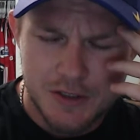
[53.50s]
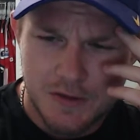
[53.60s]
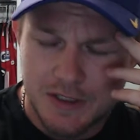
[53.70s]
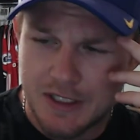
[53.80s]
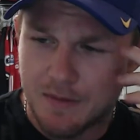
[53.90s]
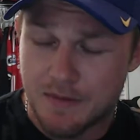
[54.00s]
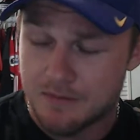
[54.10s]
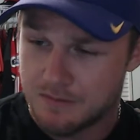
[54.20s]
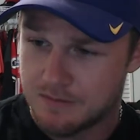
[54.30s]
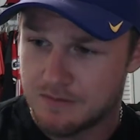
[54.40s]
team
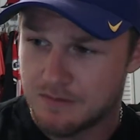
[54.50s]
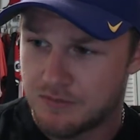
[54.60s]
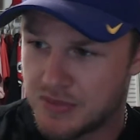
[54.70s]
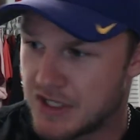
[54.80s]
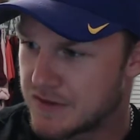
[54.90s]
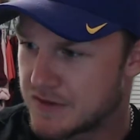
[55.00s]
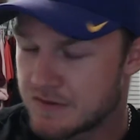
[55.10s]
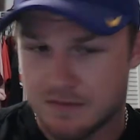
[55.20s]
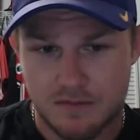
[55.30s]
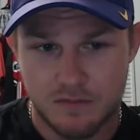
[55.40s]
beats
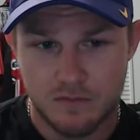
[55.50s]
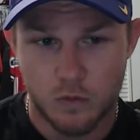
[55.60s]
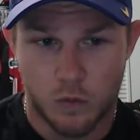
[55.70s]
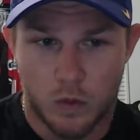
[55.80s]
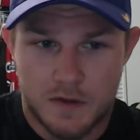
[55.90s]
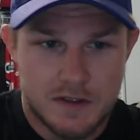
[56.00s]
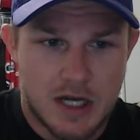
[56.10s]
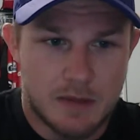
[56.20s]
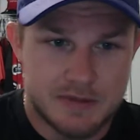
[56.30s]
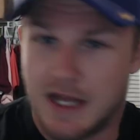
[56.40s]
one of the
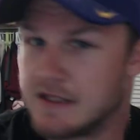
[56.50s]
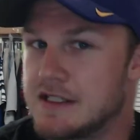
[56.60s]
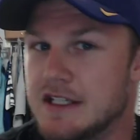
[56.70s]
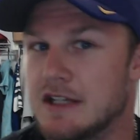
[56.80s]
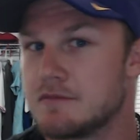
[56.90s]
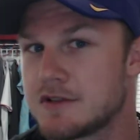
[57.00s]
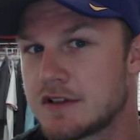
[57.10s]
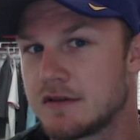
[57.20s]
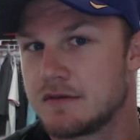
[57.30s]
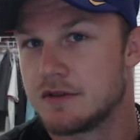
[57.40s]
top ten teams,
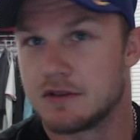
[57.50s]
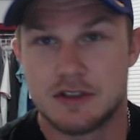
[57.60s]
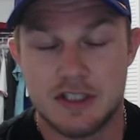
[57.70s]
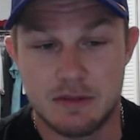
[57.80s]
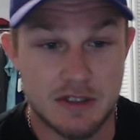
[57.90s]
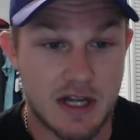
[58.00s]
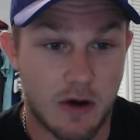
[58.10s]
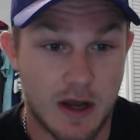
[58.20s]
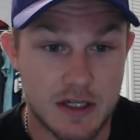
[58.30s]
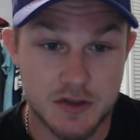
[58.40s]
a team that now
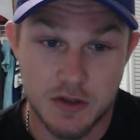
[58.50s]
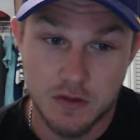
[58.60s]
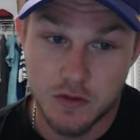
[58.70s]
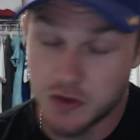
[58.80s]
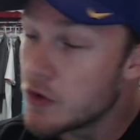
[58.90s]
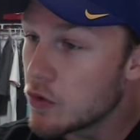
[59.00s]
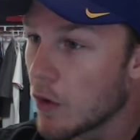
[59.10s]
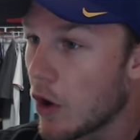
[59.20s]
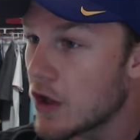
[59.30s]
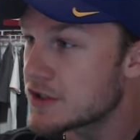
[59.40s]
has two
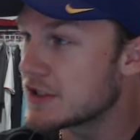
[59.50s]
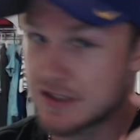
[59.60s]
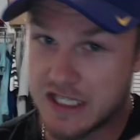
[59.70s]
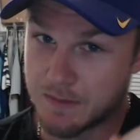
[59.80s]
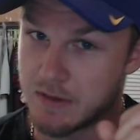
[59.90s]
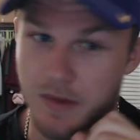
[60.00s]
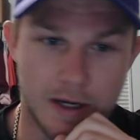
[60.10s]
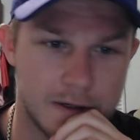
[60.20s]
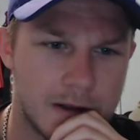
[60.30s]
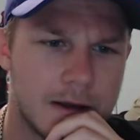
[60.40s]
losses, keep in
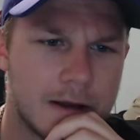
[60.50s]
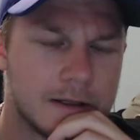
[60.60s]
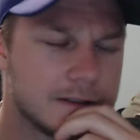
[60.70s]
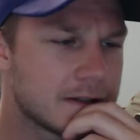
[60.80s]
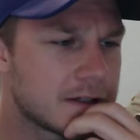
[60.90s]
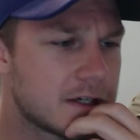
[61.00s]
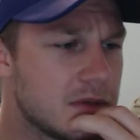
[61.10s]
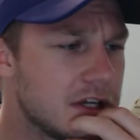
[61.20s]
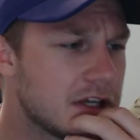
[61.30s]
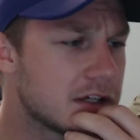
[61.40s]
mind, yet the
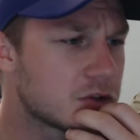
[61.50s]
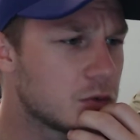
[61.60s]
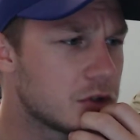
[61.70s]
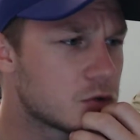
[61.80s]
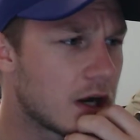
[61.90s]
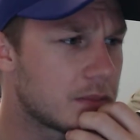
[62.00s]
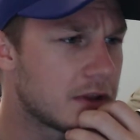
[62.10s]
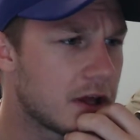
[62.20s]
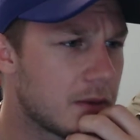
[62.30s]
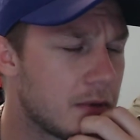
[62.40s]
committee has only dropped
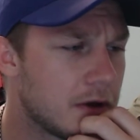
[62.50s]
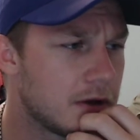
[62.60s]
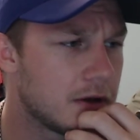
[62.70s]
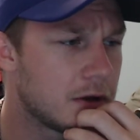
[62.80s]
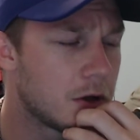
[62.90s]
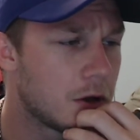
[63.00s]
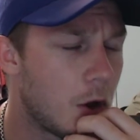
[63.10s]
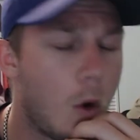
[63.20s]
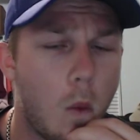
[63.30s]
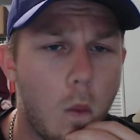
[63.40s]
them
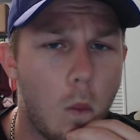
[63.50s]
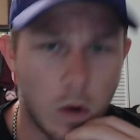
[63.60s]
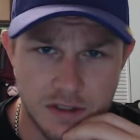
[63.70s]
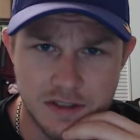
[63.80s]
one